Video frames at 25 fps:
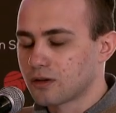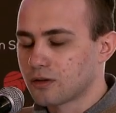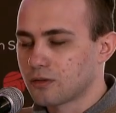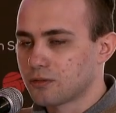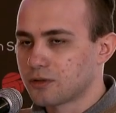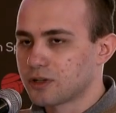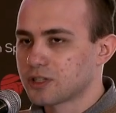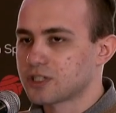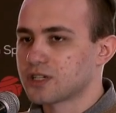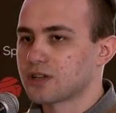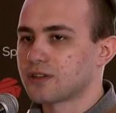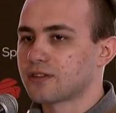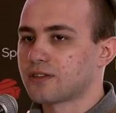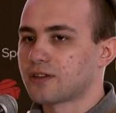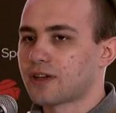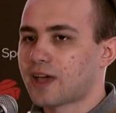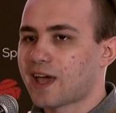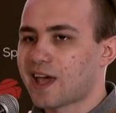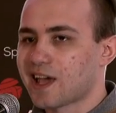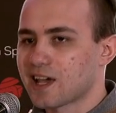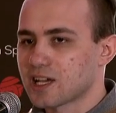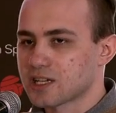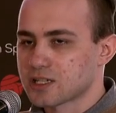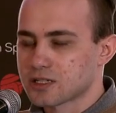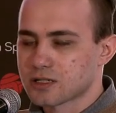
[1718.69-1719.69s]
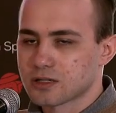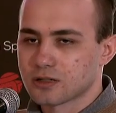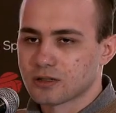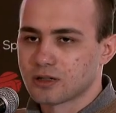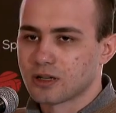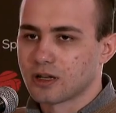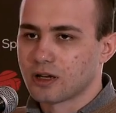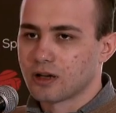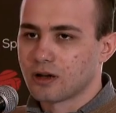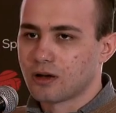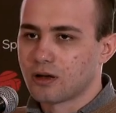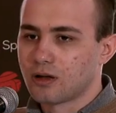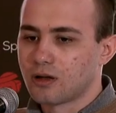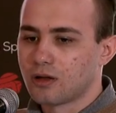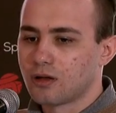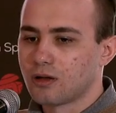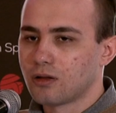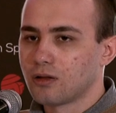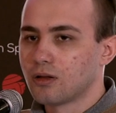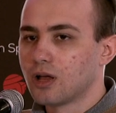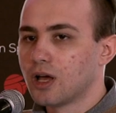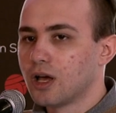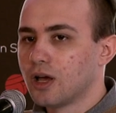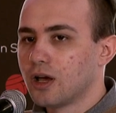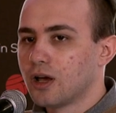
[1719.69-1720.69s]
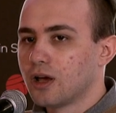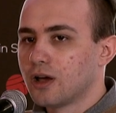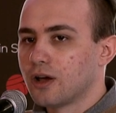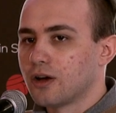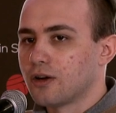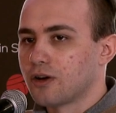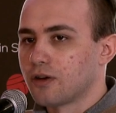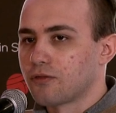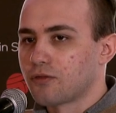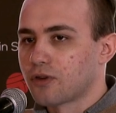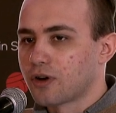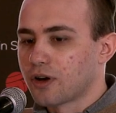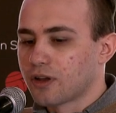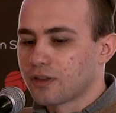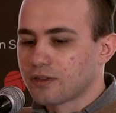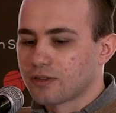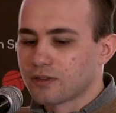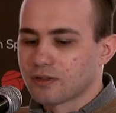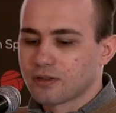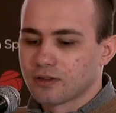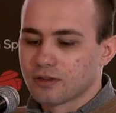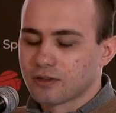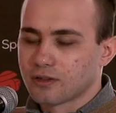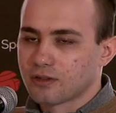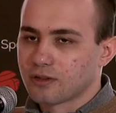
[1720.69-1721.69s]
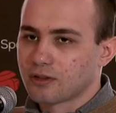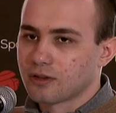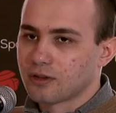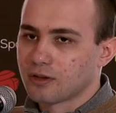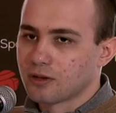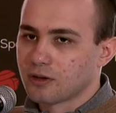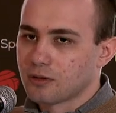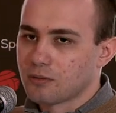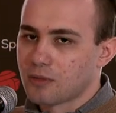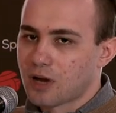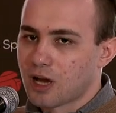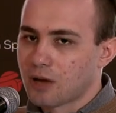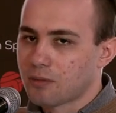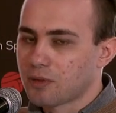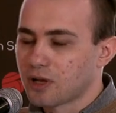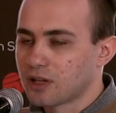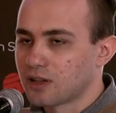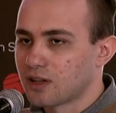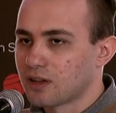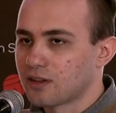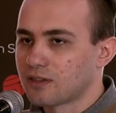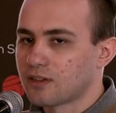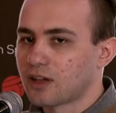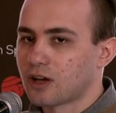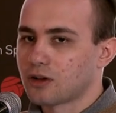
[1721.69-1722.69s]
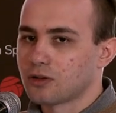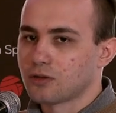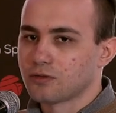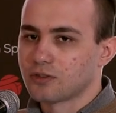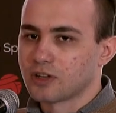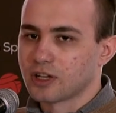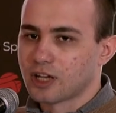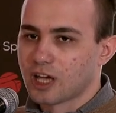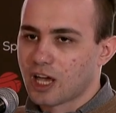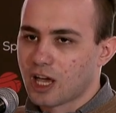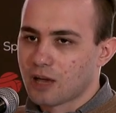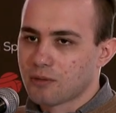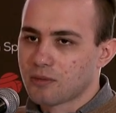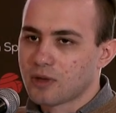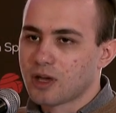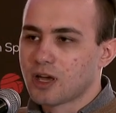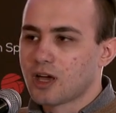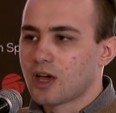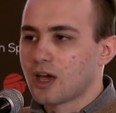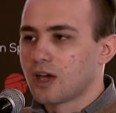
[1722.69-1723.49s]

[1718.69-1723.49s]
we just cache the whole references map at the start of the game.